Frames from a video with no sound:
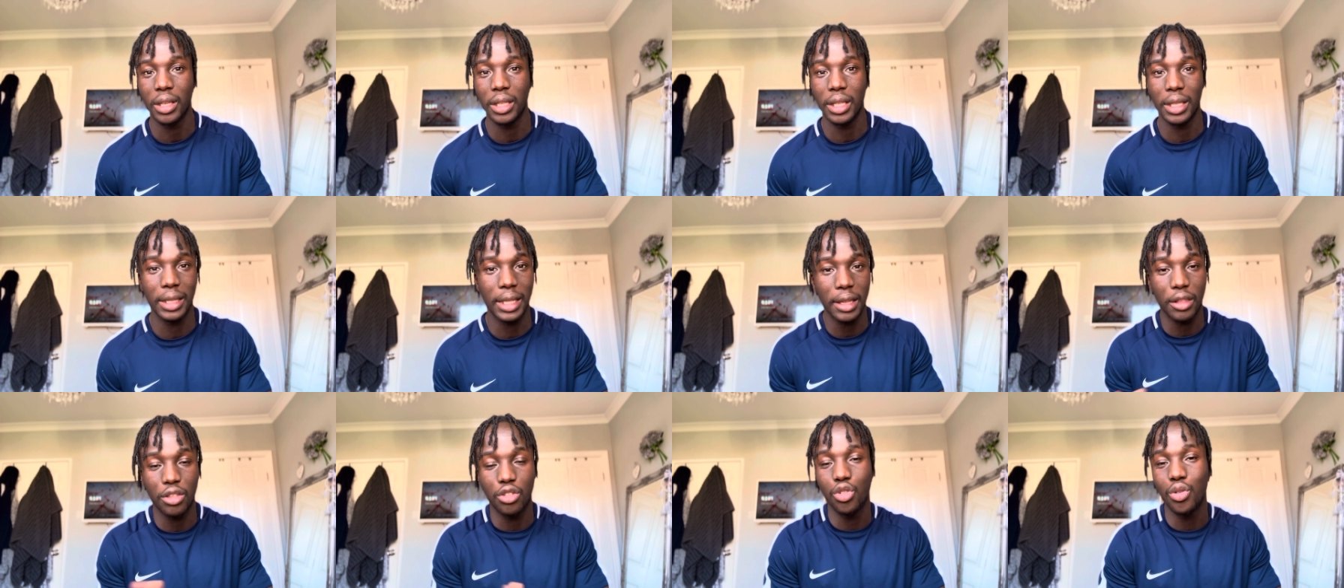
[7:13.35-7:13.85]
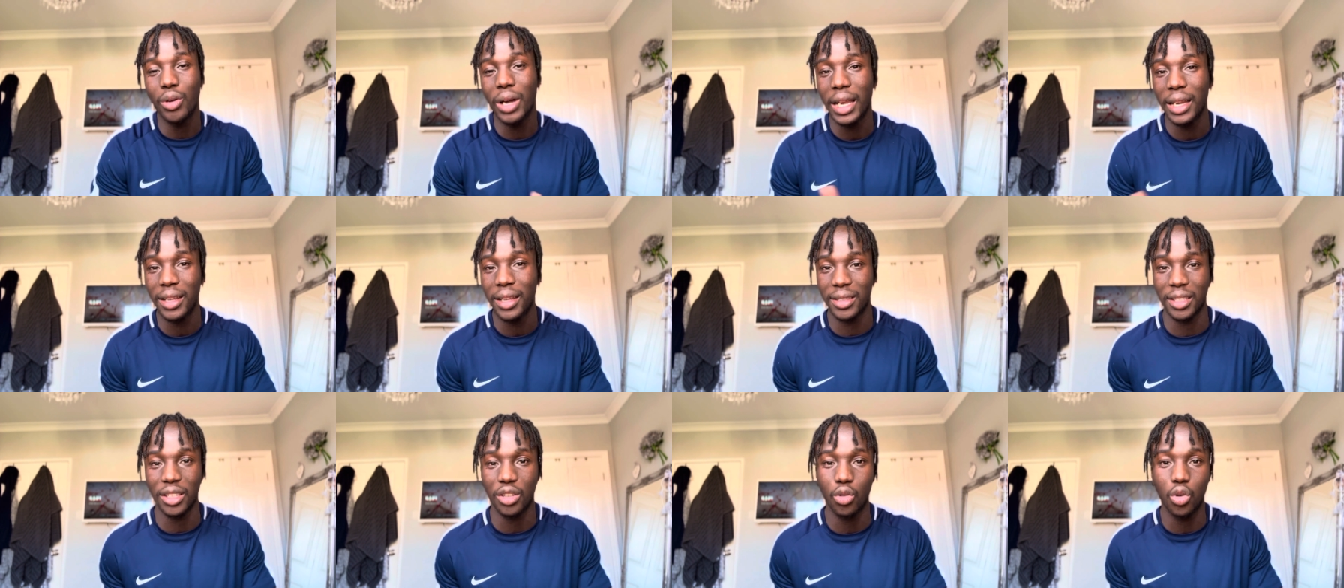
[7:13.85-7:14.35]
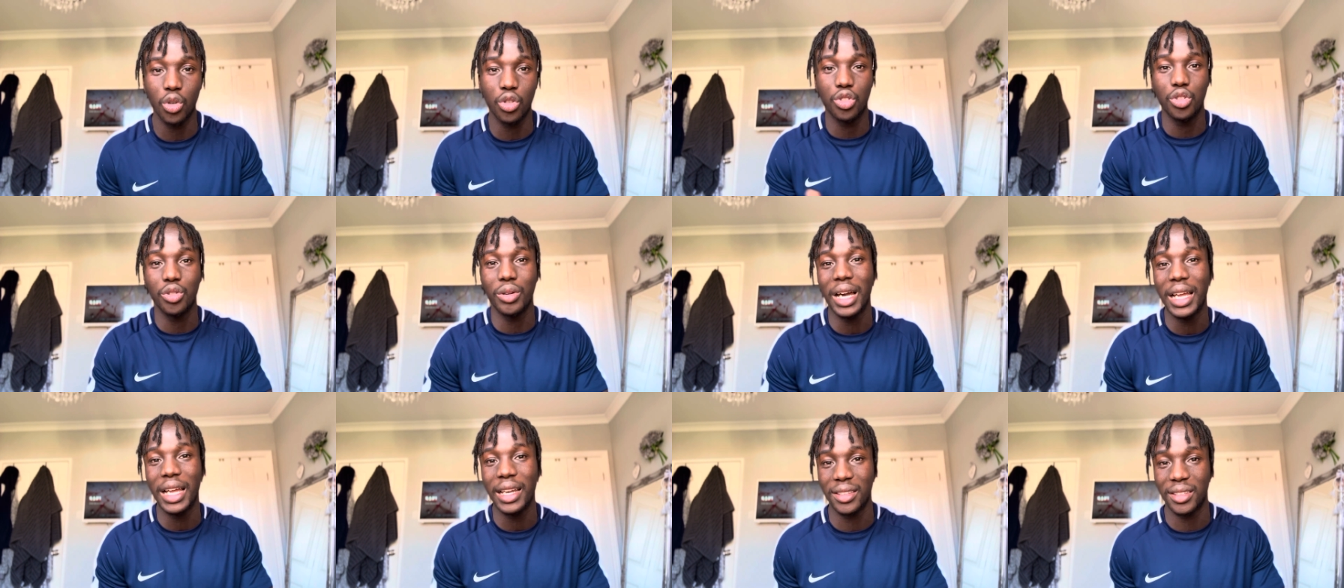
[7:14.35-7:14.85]
There's duality. It's called
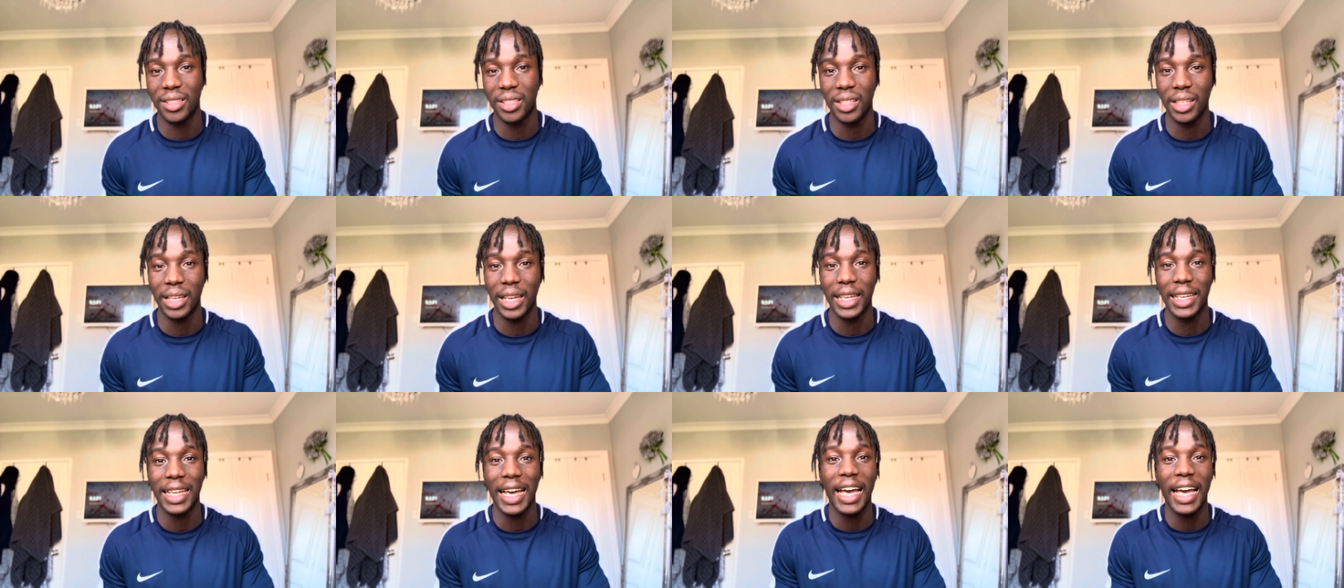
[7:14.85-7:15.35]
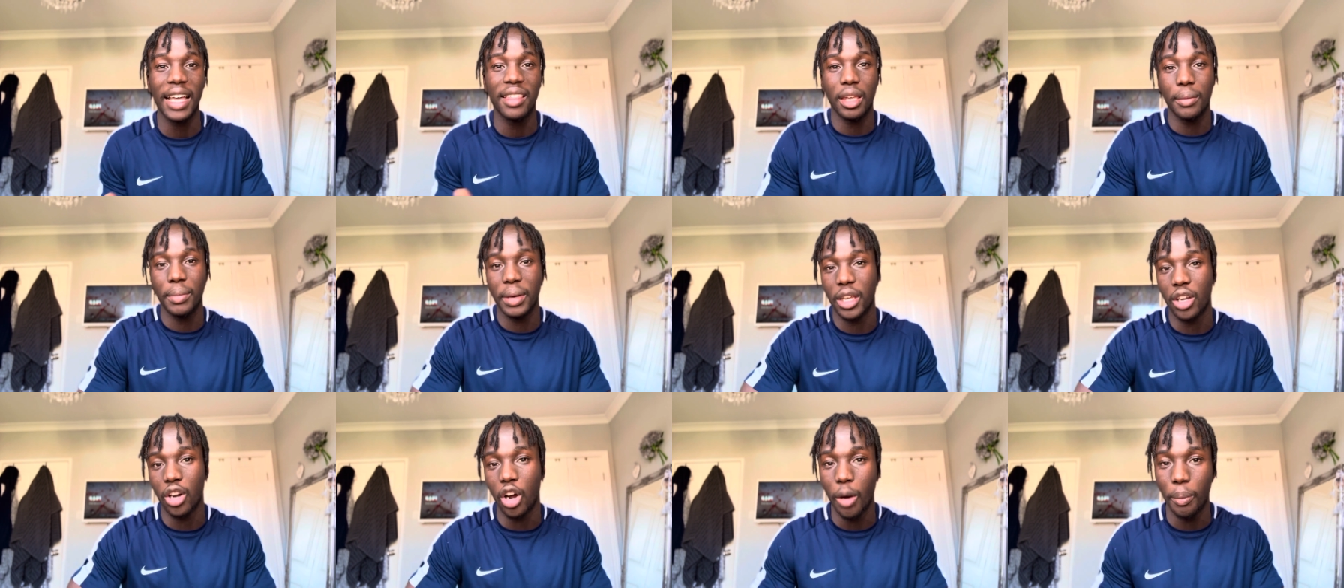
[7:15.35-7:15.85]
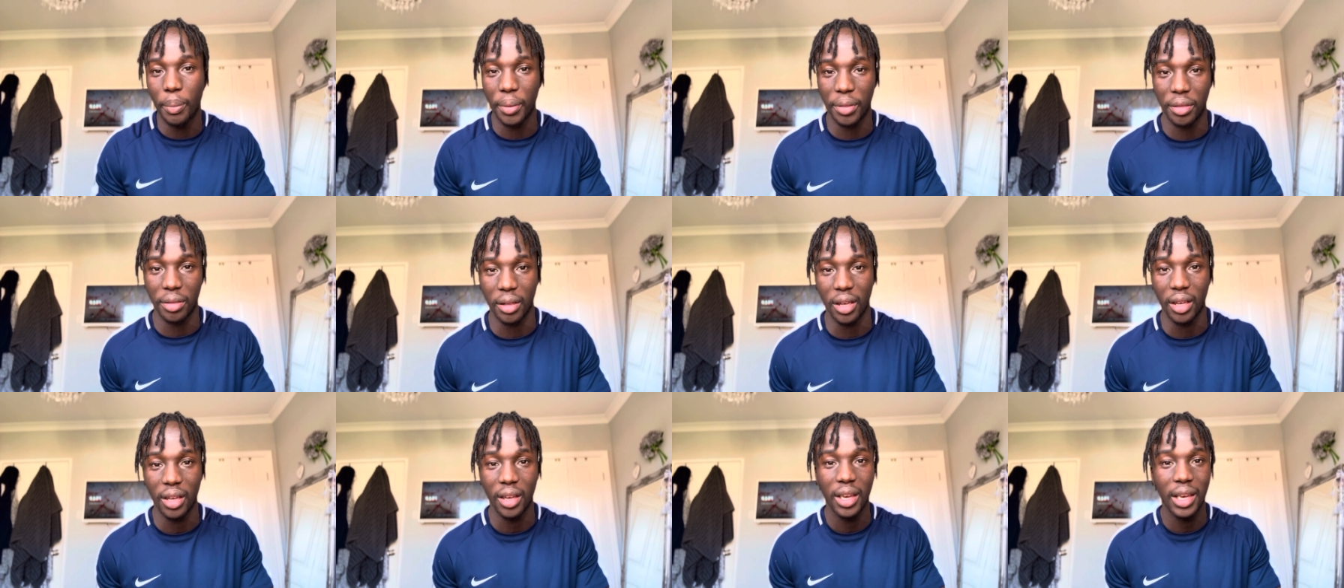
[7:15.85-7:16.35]
duality. Like, there has to be an
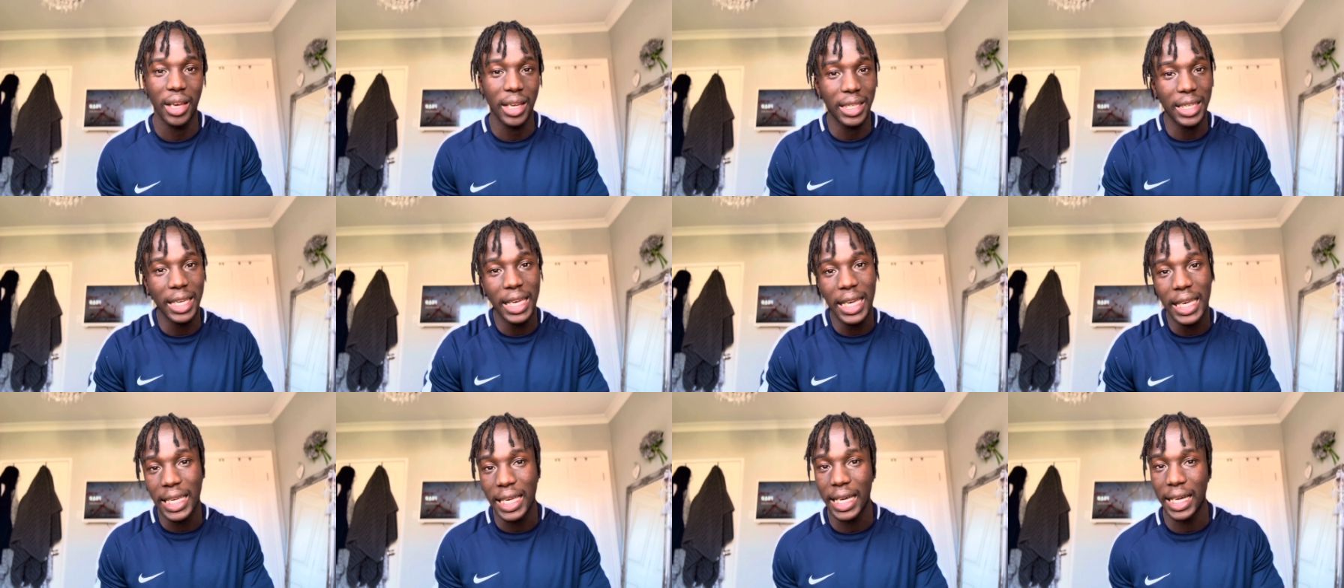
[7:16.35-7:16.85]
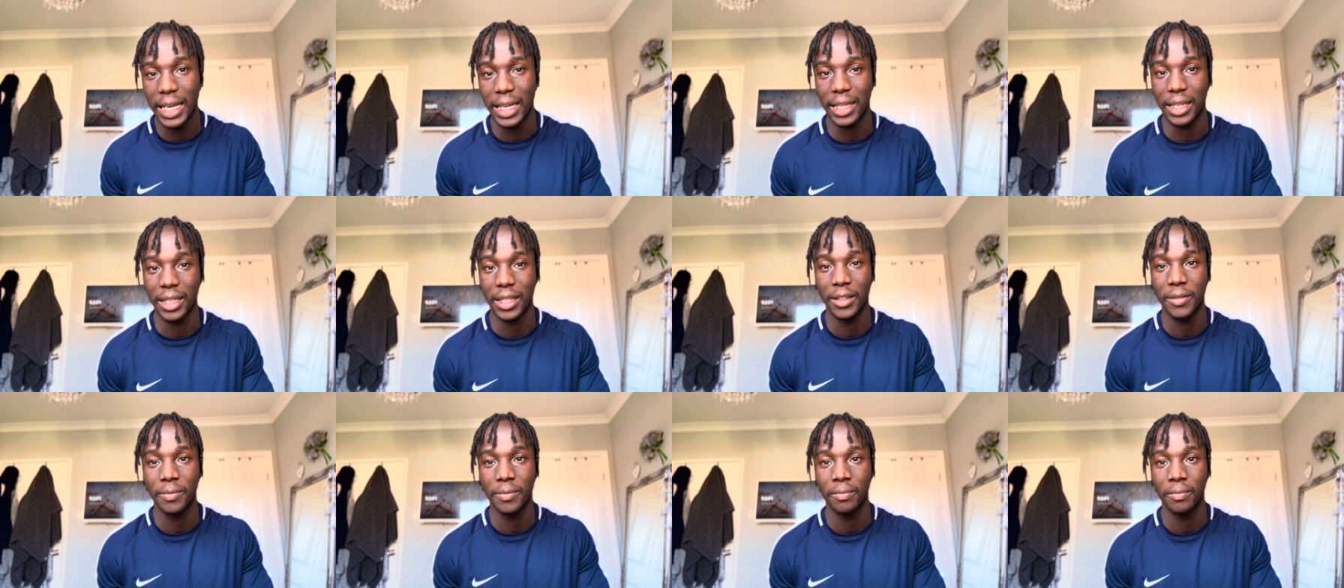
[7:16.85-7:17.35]
opposite, yin yang.